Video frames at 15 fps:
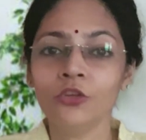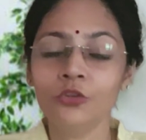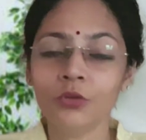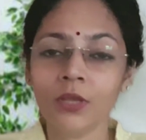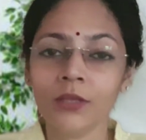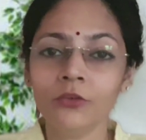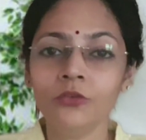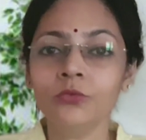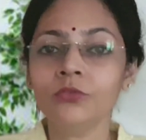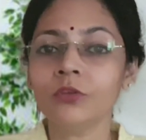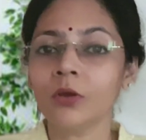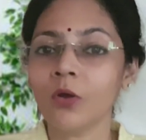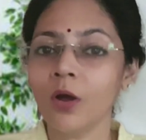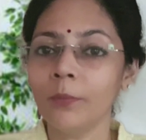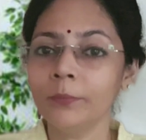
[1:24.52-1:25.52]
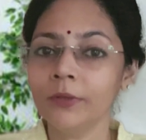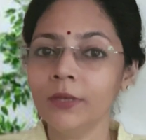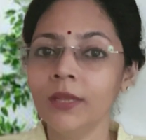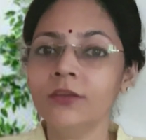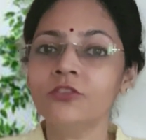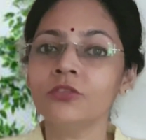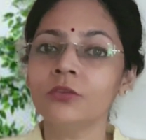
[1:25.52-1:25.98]
you can use a
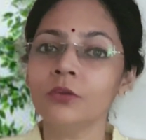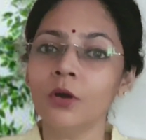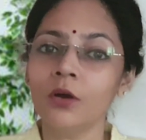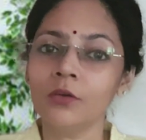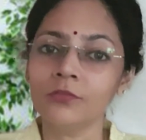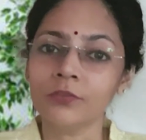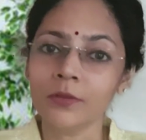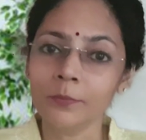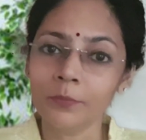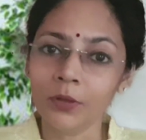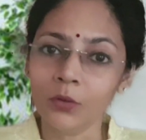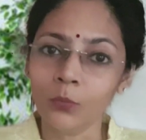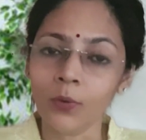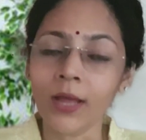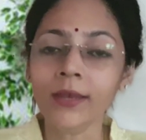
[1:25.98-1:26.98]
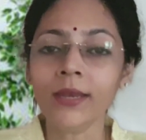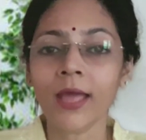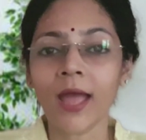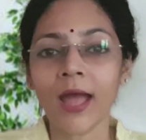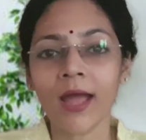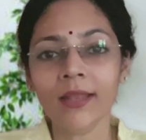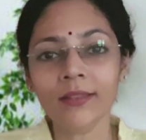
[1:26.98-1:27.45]
combination of symbol 1
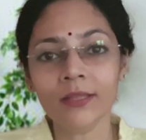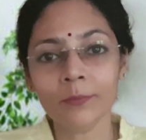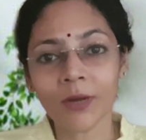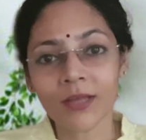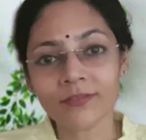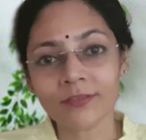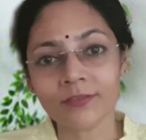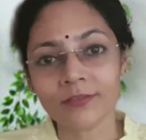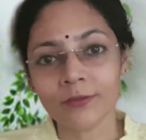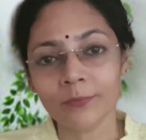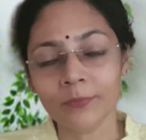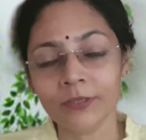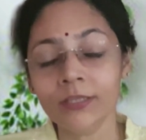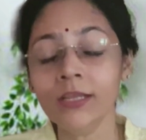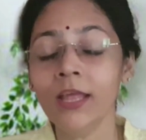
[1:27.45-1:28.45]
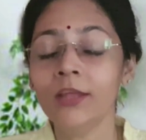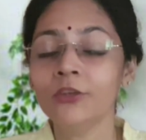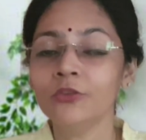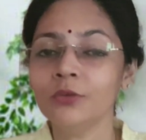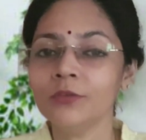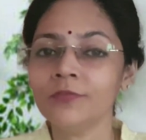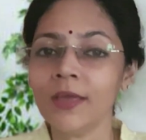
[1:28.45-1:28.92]
and the master symbol
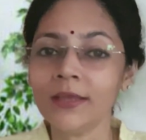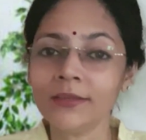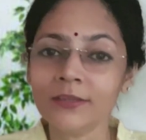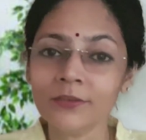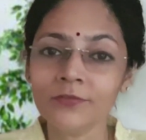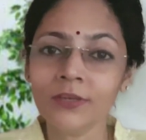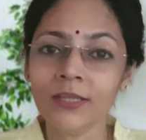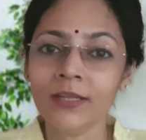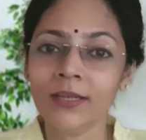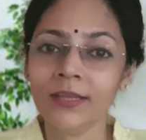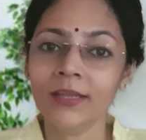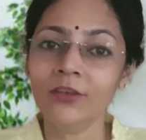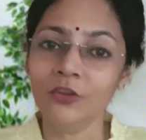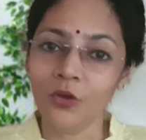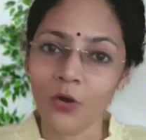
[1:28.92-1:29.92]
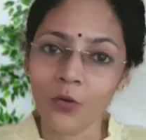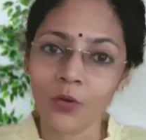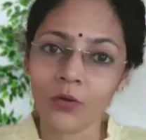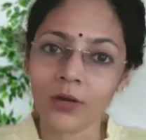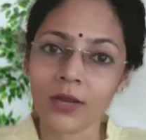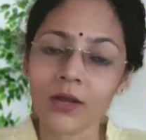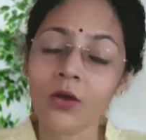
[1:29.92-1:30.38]
to effectively clean your
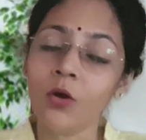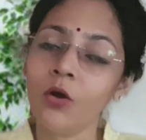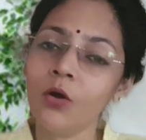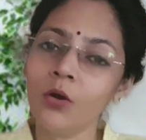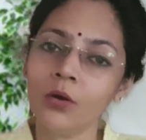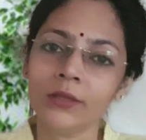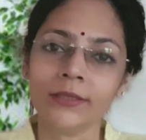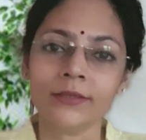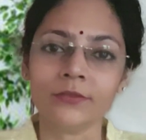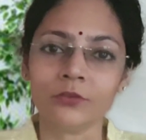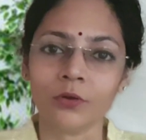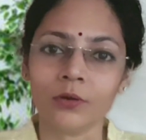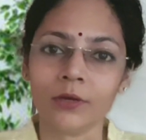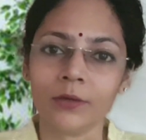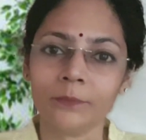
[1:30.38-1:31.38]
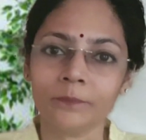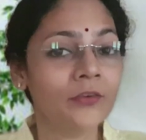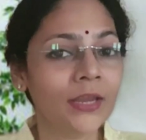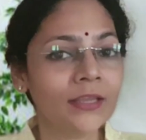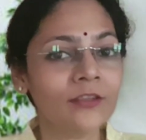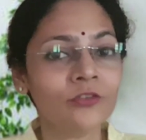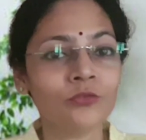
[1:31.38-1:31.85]
aura or others' aura.
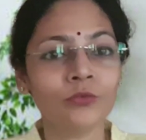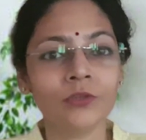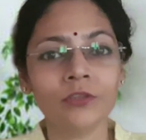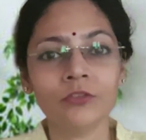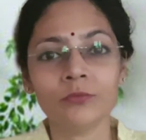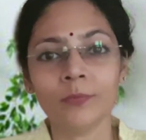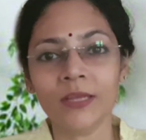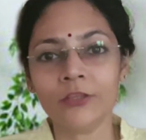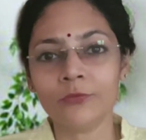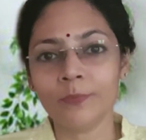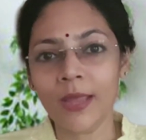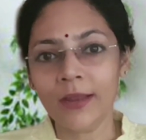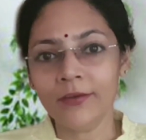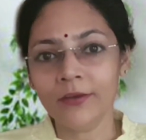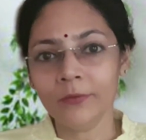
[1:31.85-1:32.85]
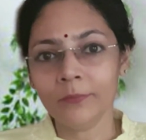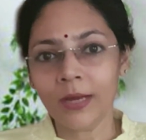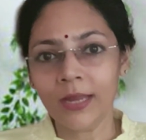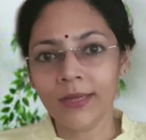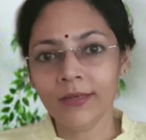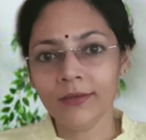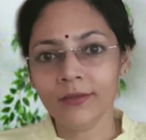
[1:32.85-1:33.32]
Reiki students must bear in
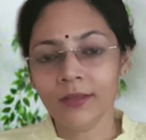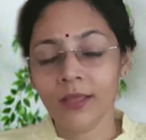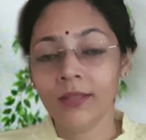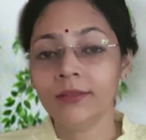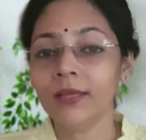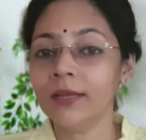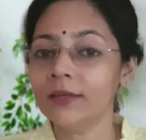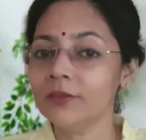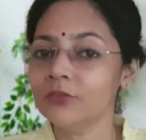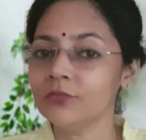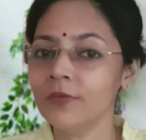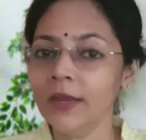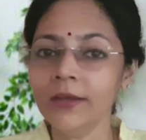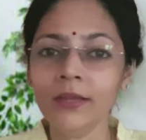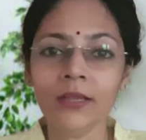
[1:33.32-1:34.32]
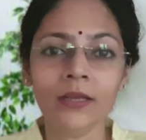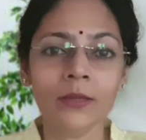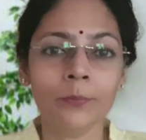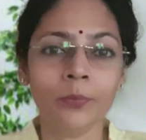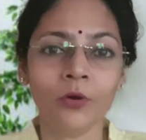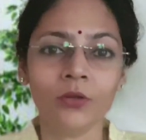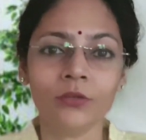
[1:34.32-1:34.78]
mind that it's very
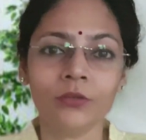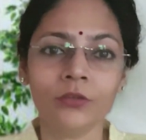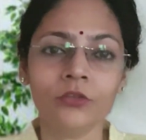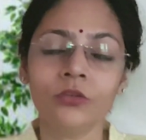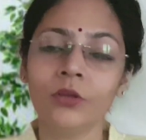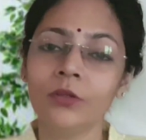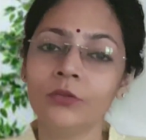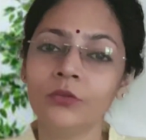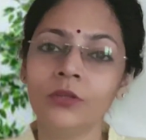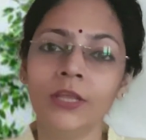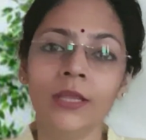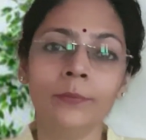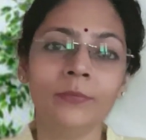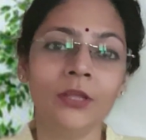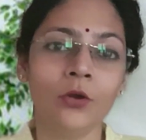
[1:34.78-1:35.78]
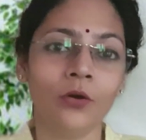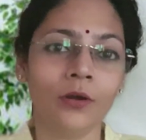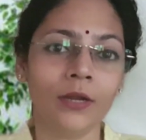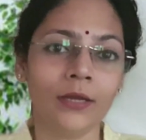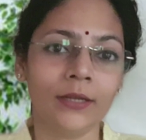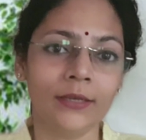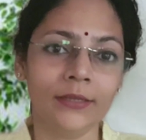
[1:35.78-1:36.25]
important to keep the
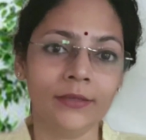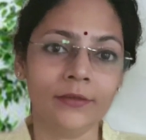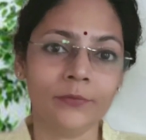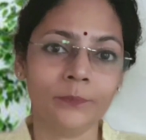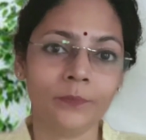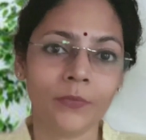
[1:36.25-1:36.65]
aura clean